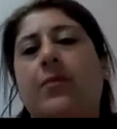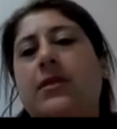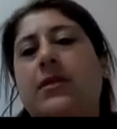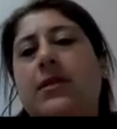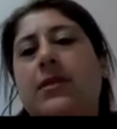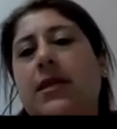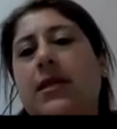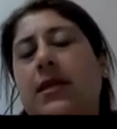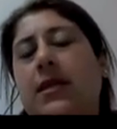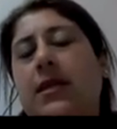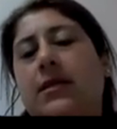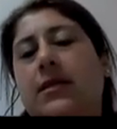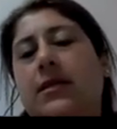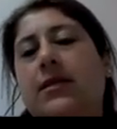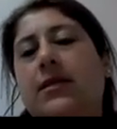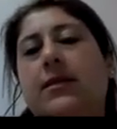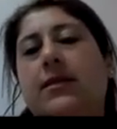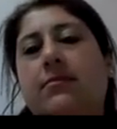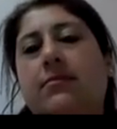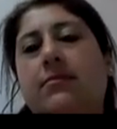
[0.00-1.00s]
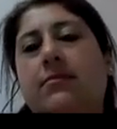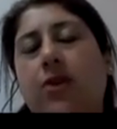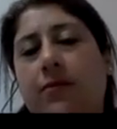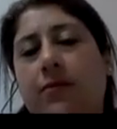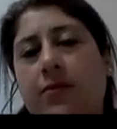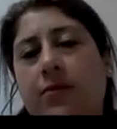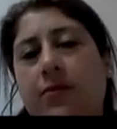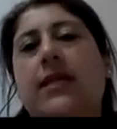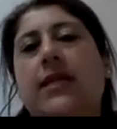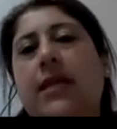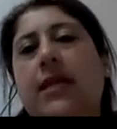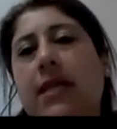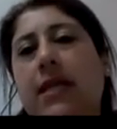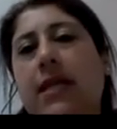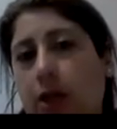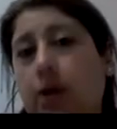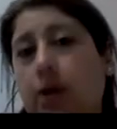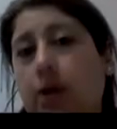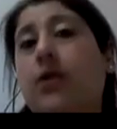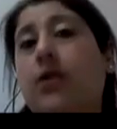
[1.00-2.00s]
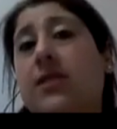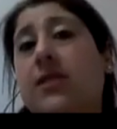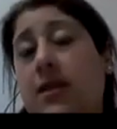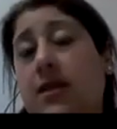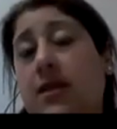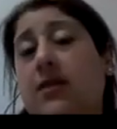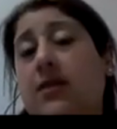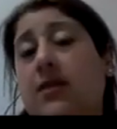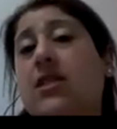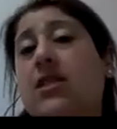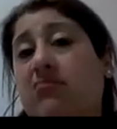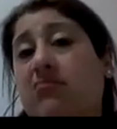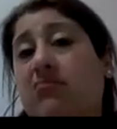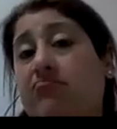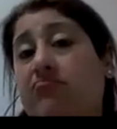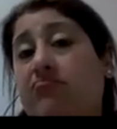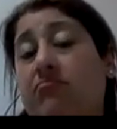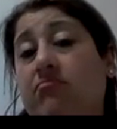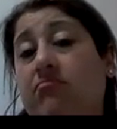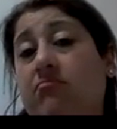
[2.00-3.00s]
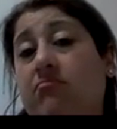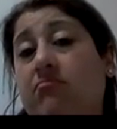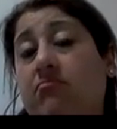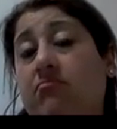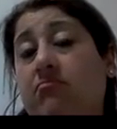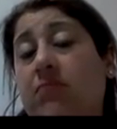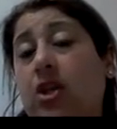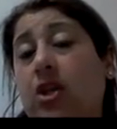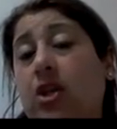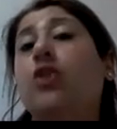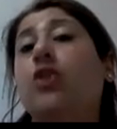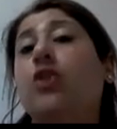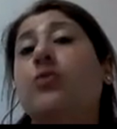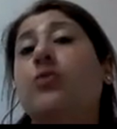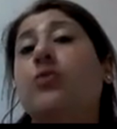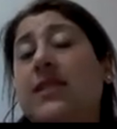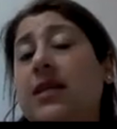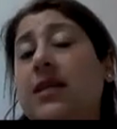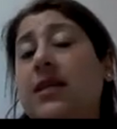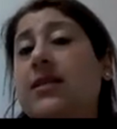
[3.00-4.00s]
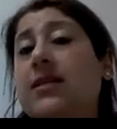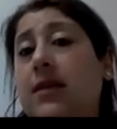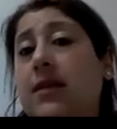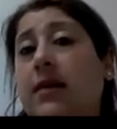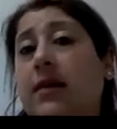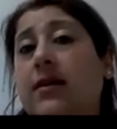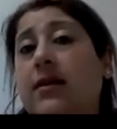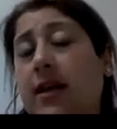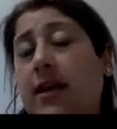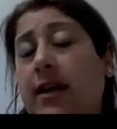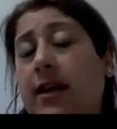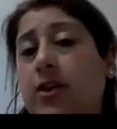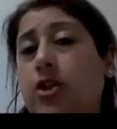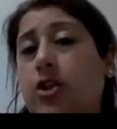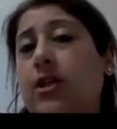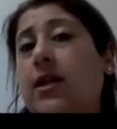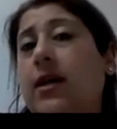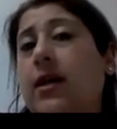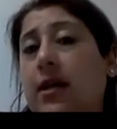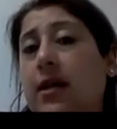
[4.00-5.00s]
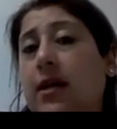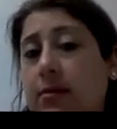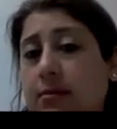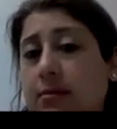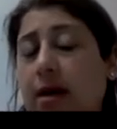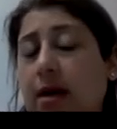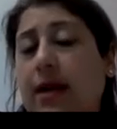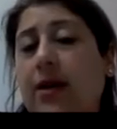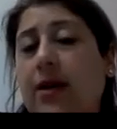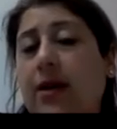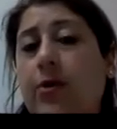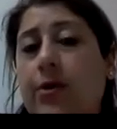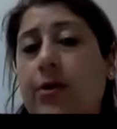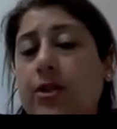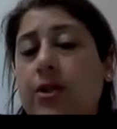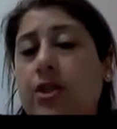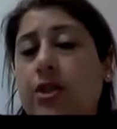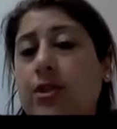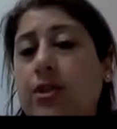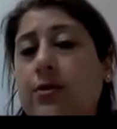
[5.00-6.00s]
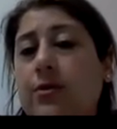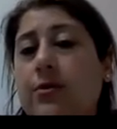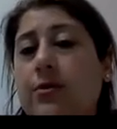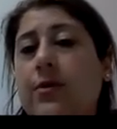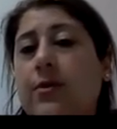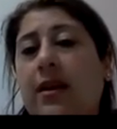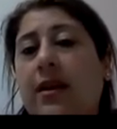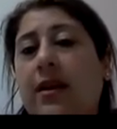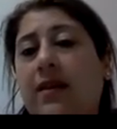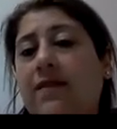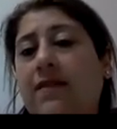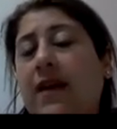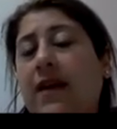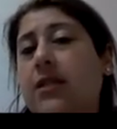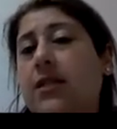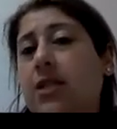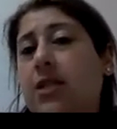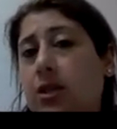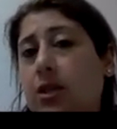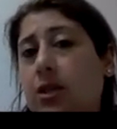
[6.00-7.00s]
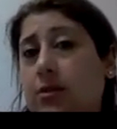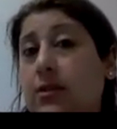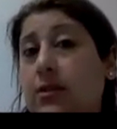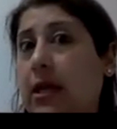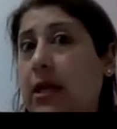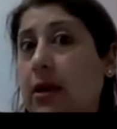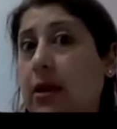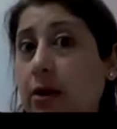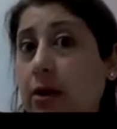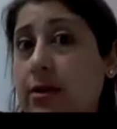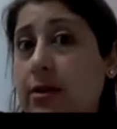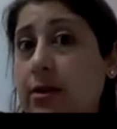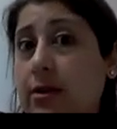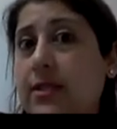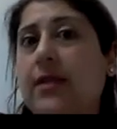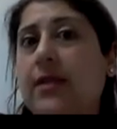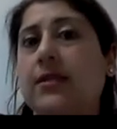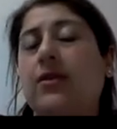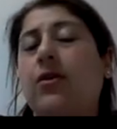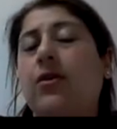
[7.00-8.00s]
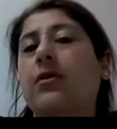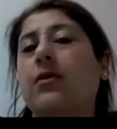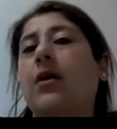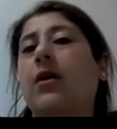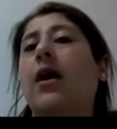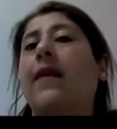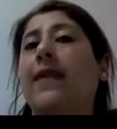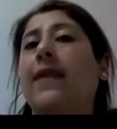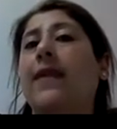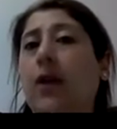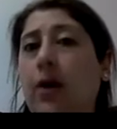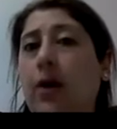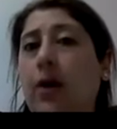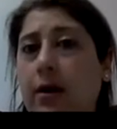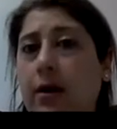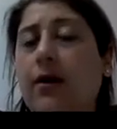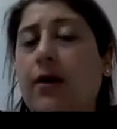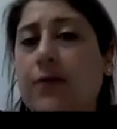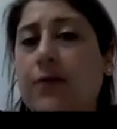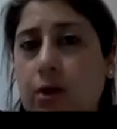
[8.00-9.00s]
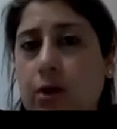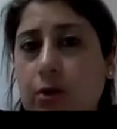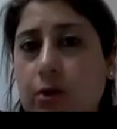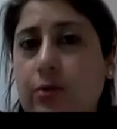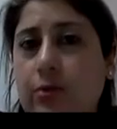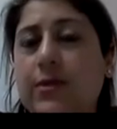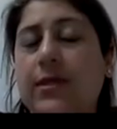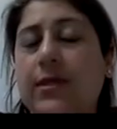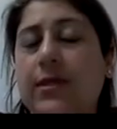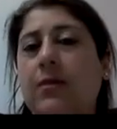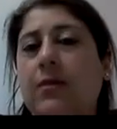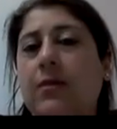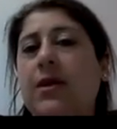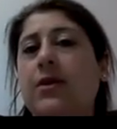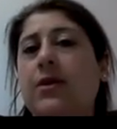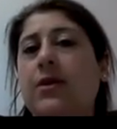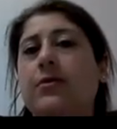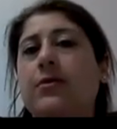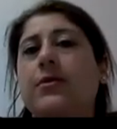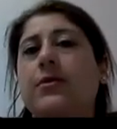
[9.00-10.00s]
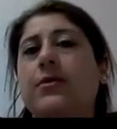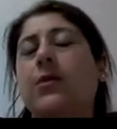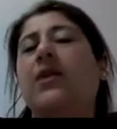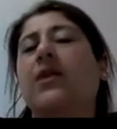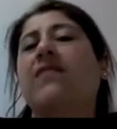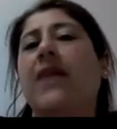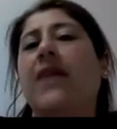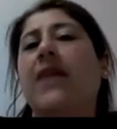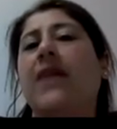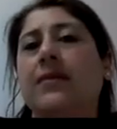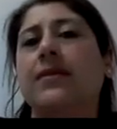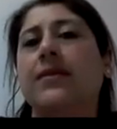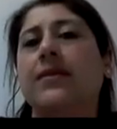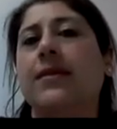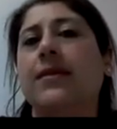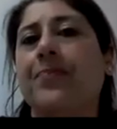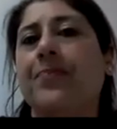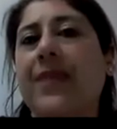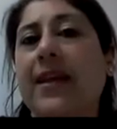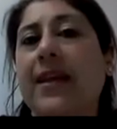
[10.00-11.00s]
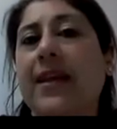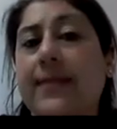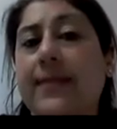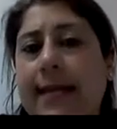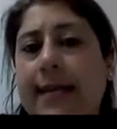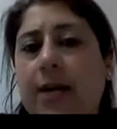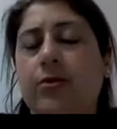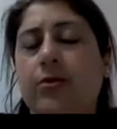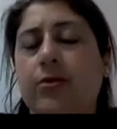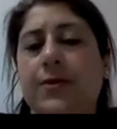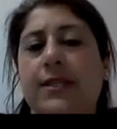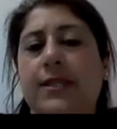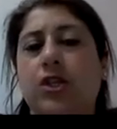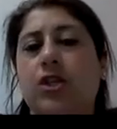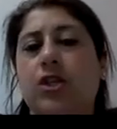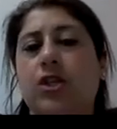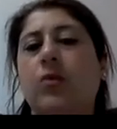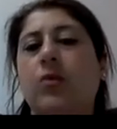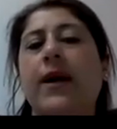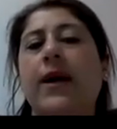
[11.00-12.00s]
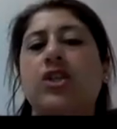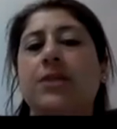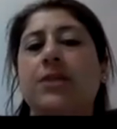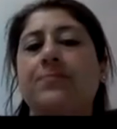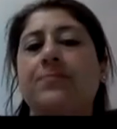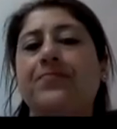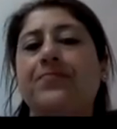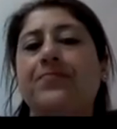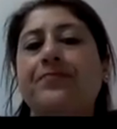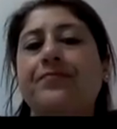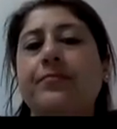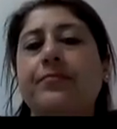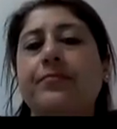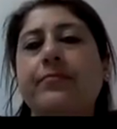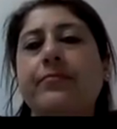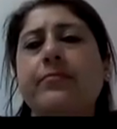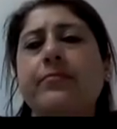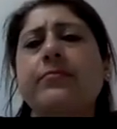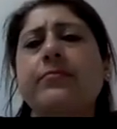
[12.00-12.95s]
But basically what happens is, obviously he learns that the QC's son is actually a lawyer too. And in fact, QC Lawrence has got a lot of tools that can be used to advance Daryl's situation.